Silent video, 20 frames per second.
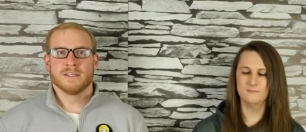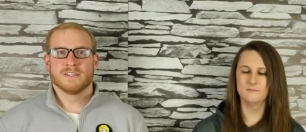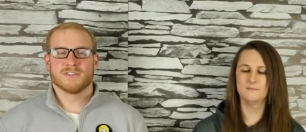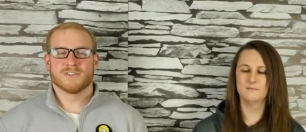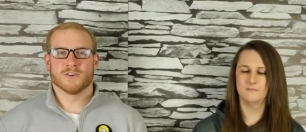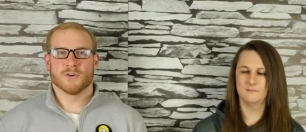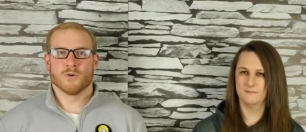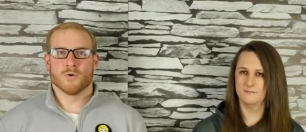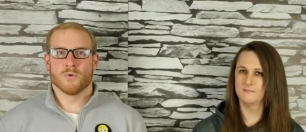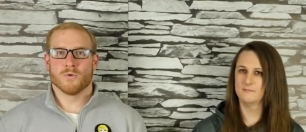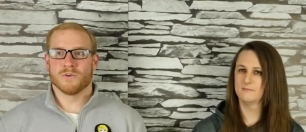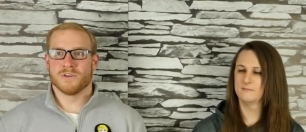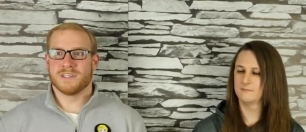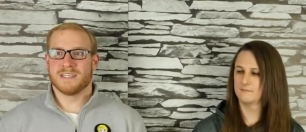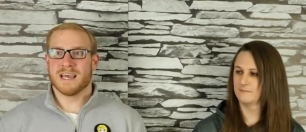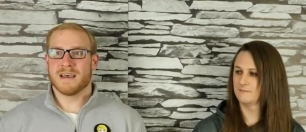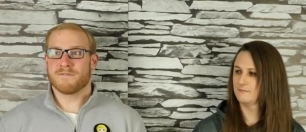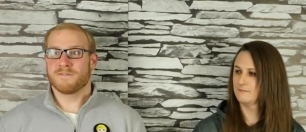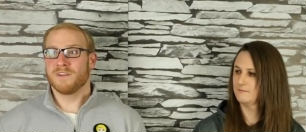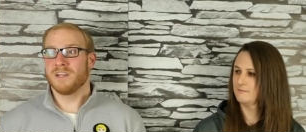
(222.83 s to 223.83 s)
Speaker 1: So
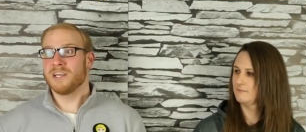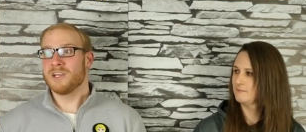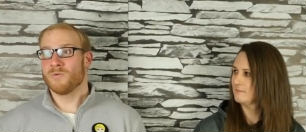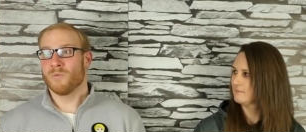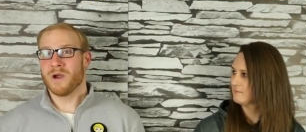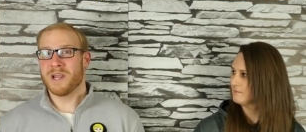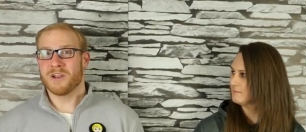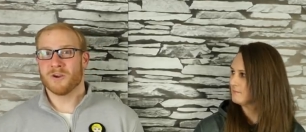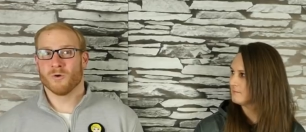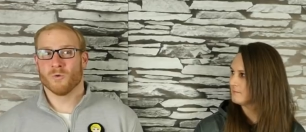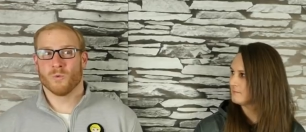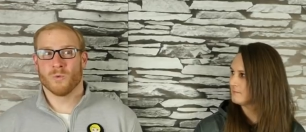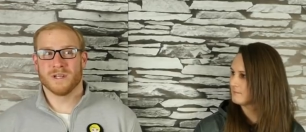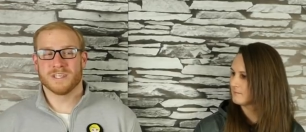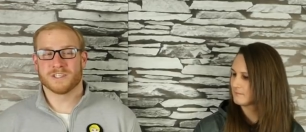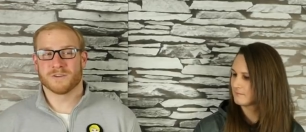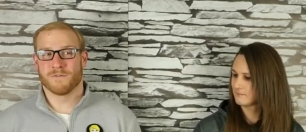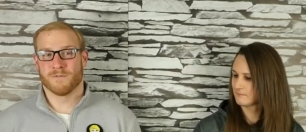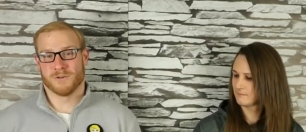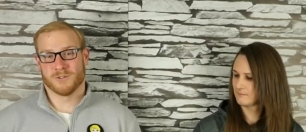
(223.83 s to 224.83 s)
definitely weigh your
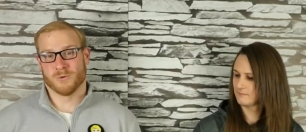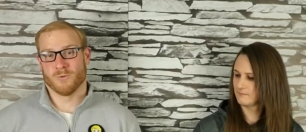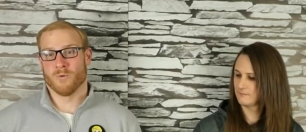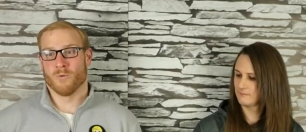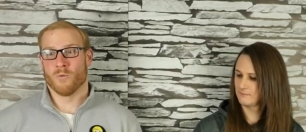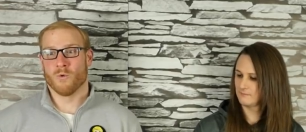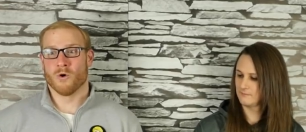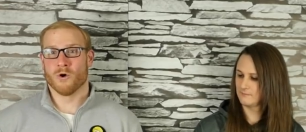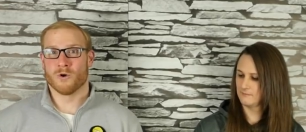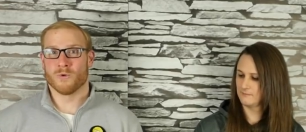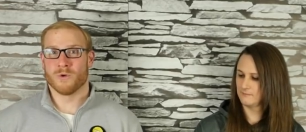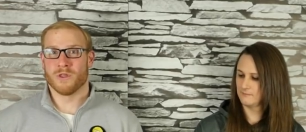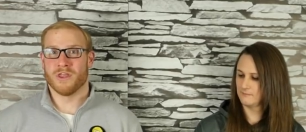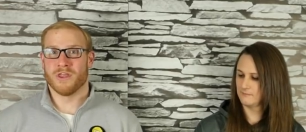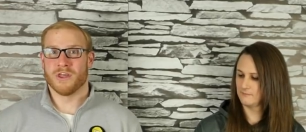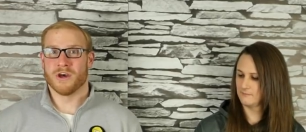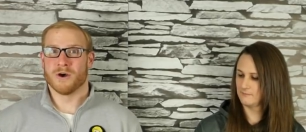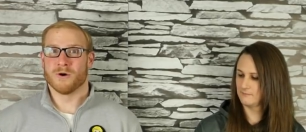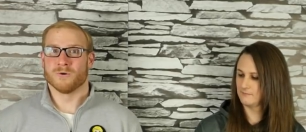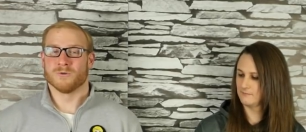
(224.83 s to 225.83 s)
risk versus reward
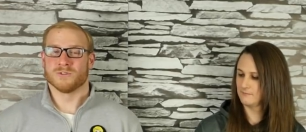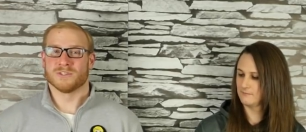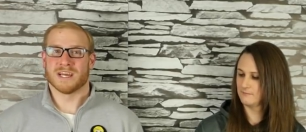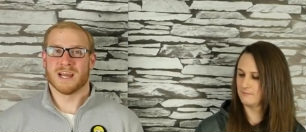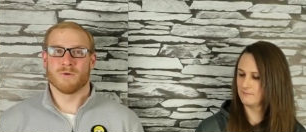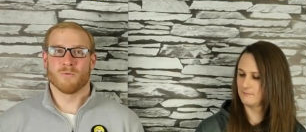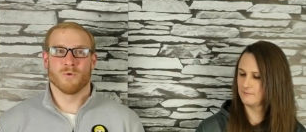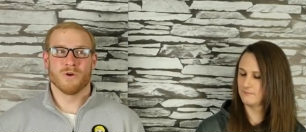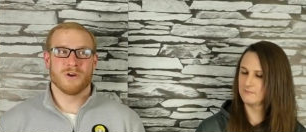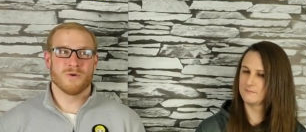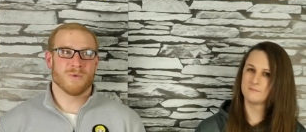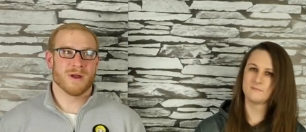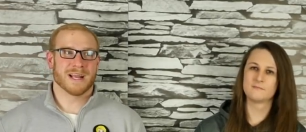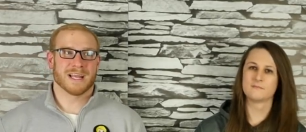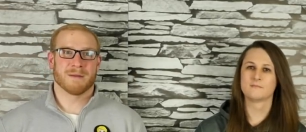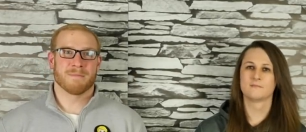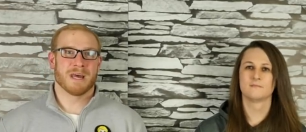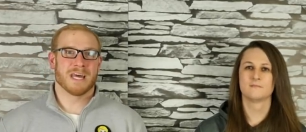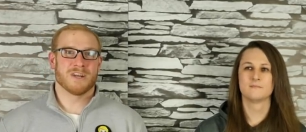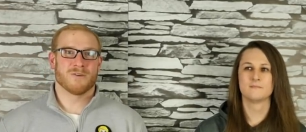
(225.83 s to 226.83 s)
with those. I wouldn't
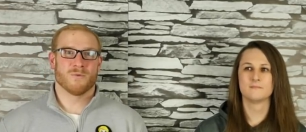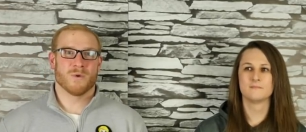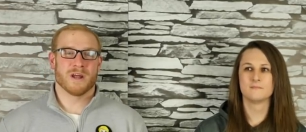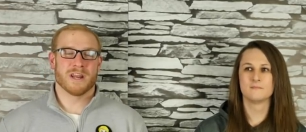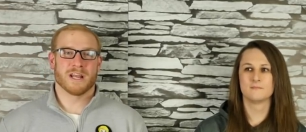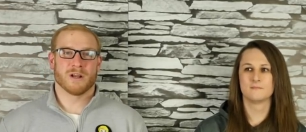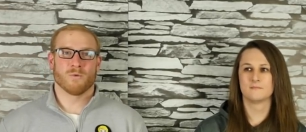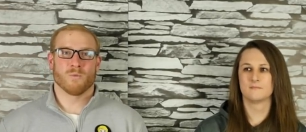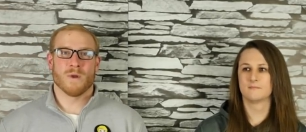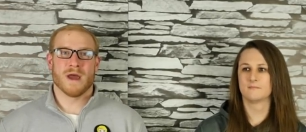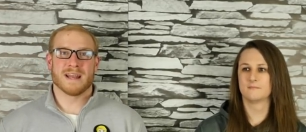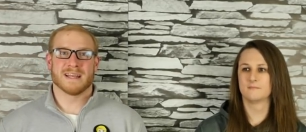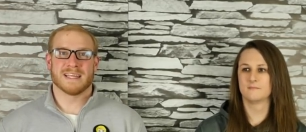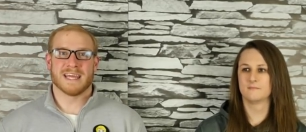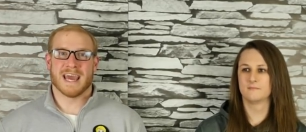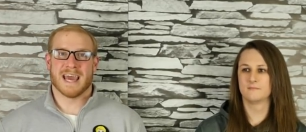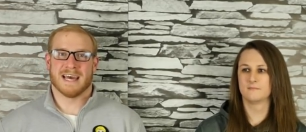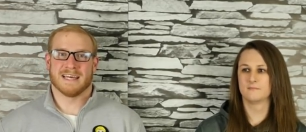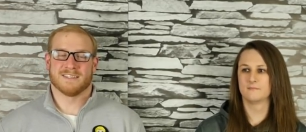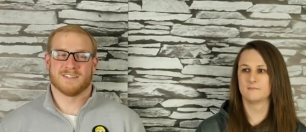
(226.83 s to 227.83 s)
recommend running red
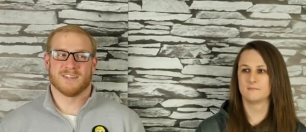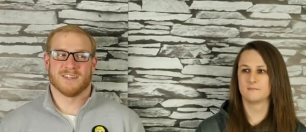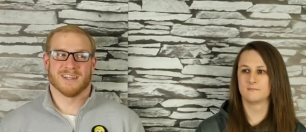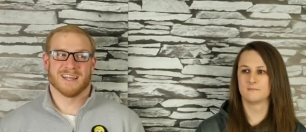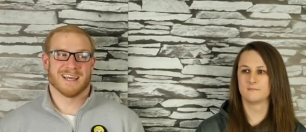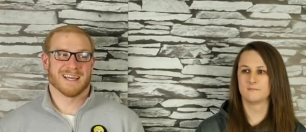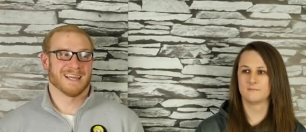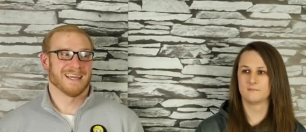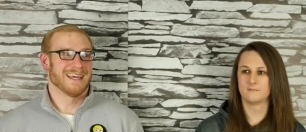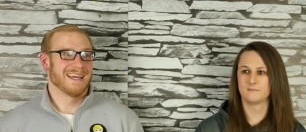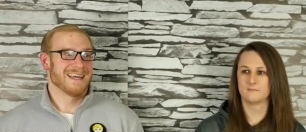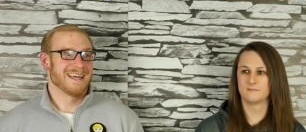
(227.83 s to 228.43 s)
gas in like